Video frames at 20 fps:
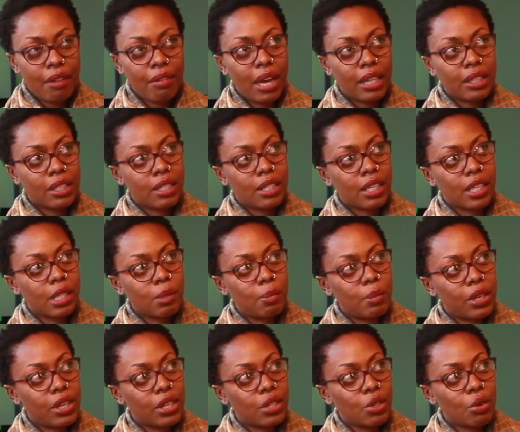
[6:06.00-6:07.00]
this
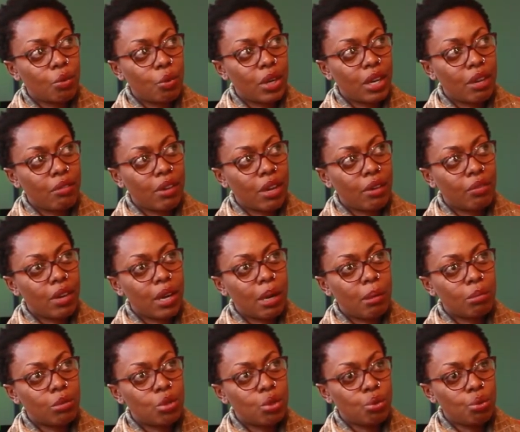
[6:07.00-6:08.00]
experience of whenever I've
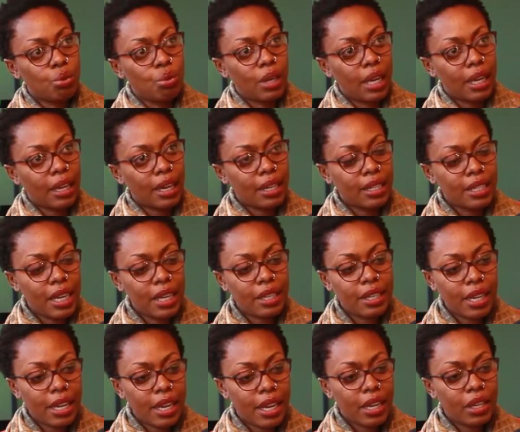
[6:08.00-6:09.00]
come to like a dead
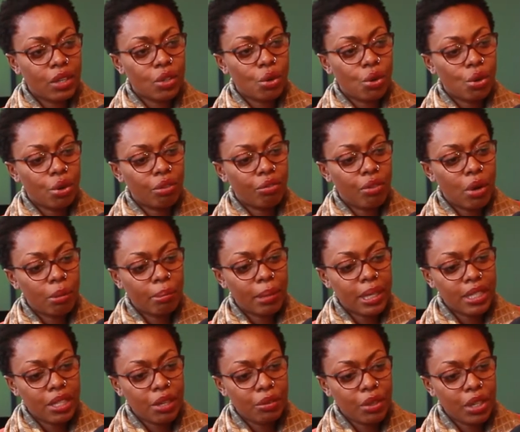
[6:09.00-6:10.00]
end or found
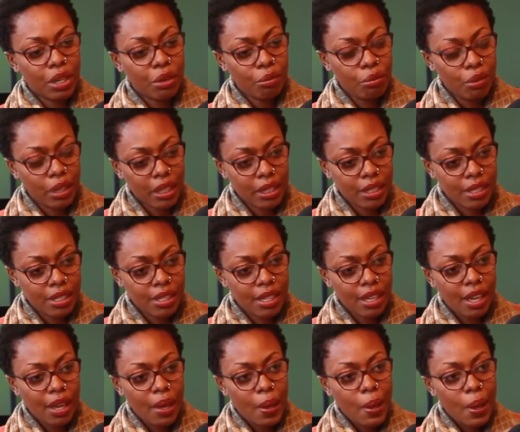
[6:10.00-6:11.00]
myself in a fix,
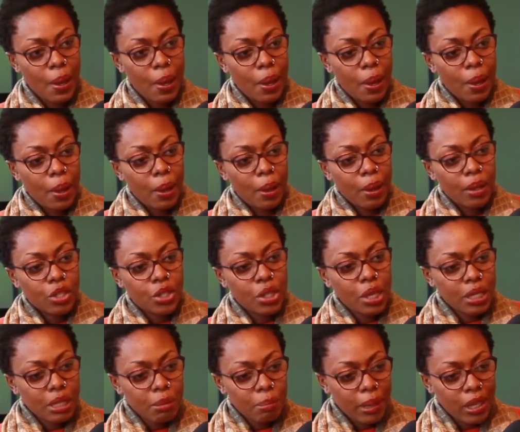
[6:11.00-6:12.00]

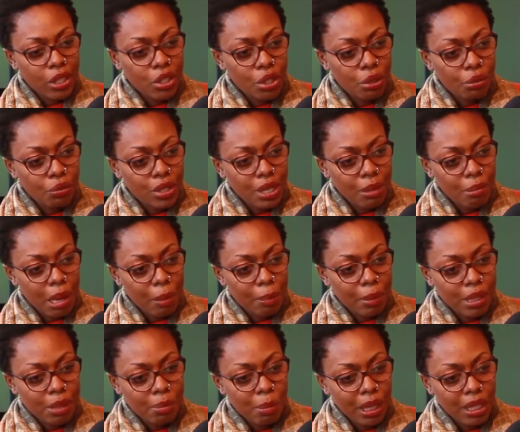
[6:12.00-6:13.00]
just by shifting my
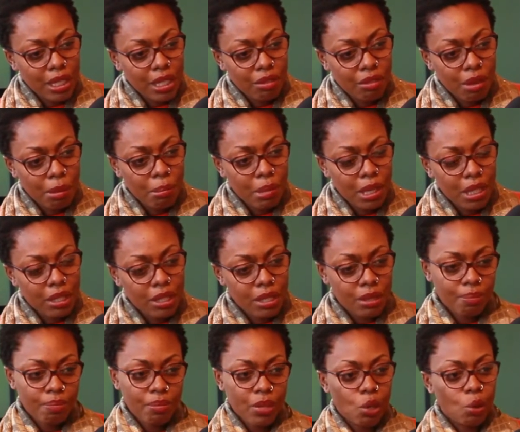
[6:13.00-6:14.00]
perspective a bit,
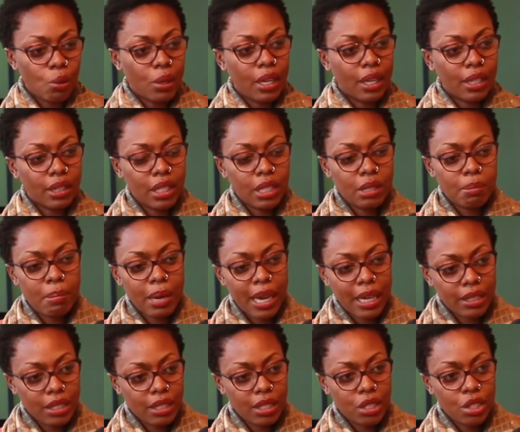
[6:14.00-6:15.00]
looking at this
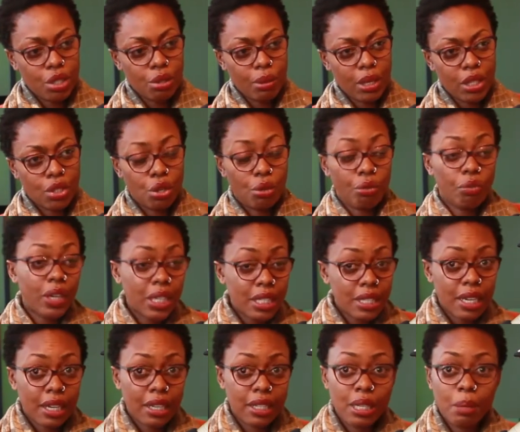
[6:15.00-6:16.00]
bad situation, first
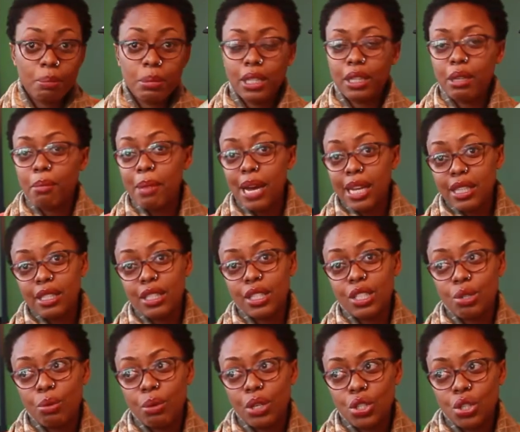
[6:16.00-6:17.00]
accepting the bad
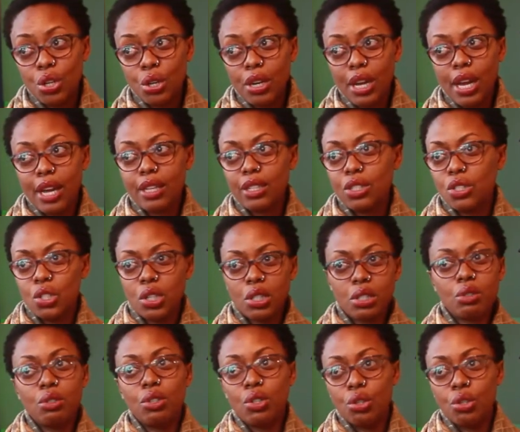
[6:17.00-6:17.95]
situation as just,